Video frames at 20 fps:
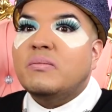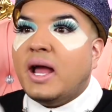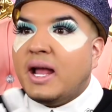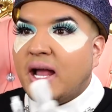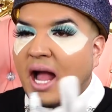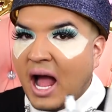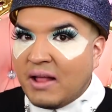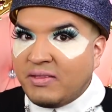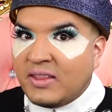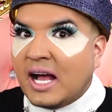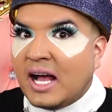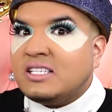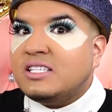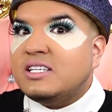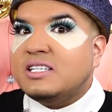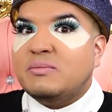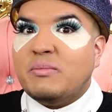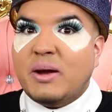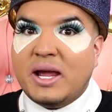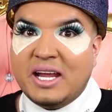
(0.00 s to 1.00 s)
Like I, that's
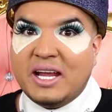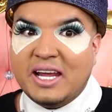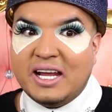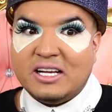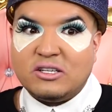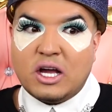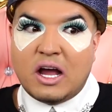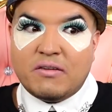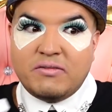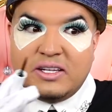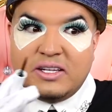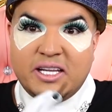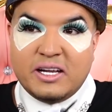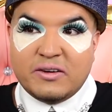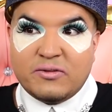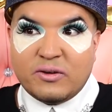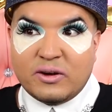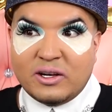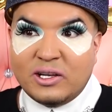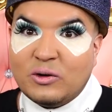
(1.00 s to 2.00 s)
just my gig. So I have
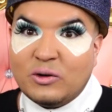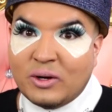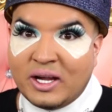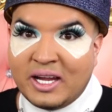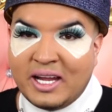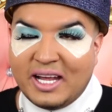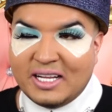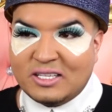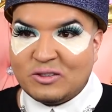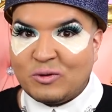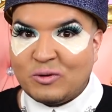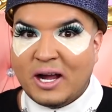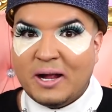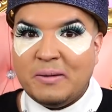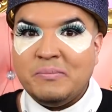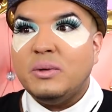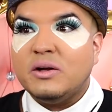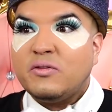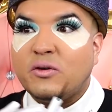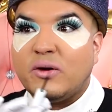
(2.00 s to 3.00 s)
different different little kits,
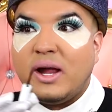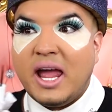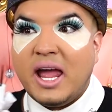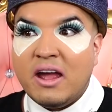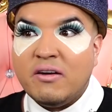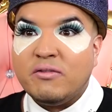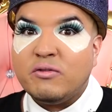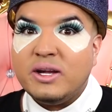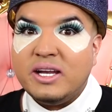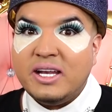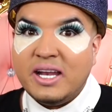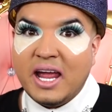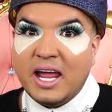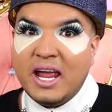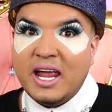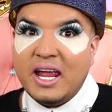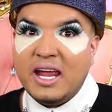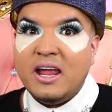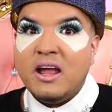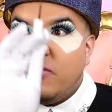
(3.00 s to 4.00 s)
right? But for
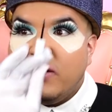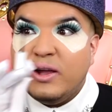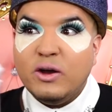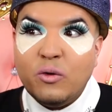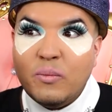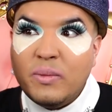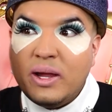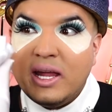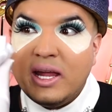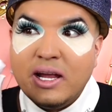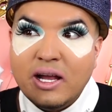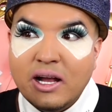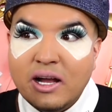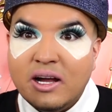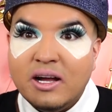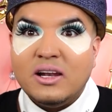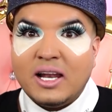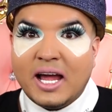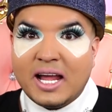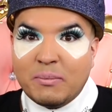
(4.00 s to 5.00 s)
everyday
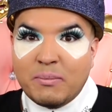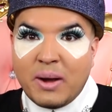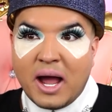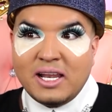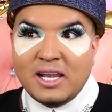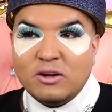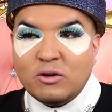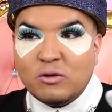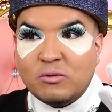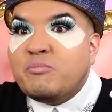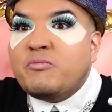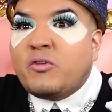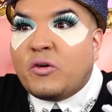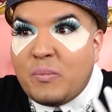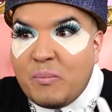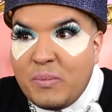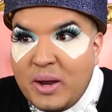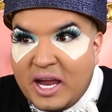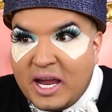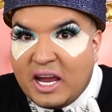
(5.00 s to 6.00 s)
filming, like my little, for
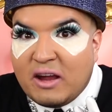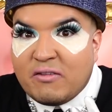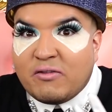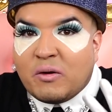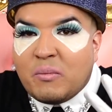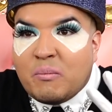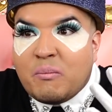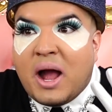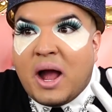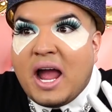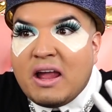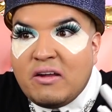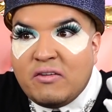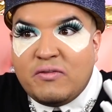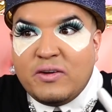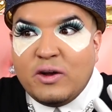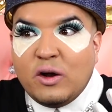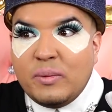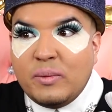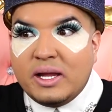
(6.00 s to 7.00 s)
me, for my
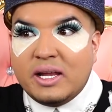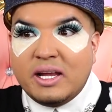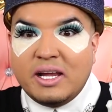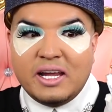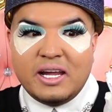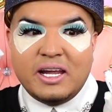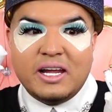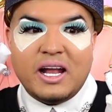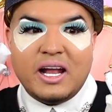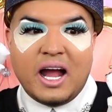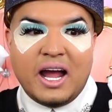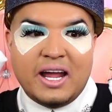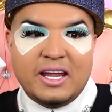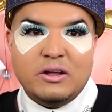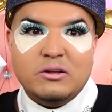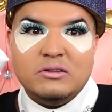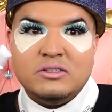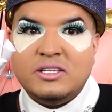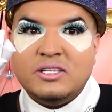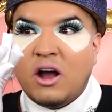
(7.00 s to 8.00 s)
filming gig, I
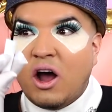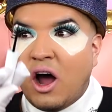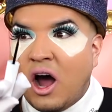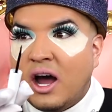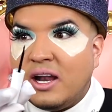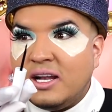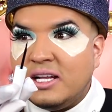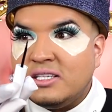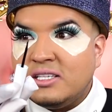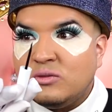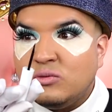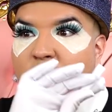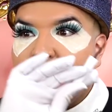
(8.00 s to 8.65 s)
use the Honest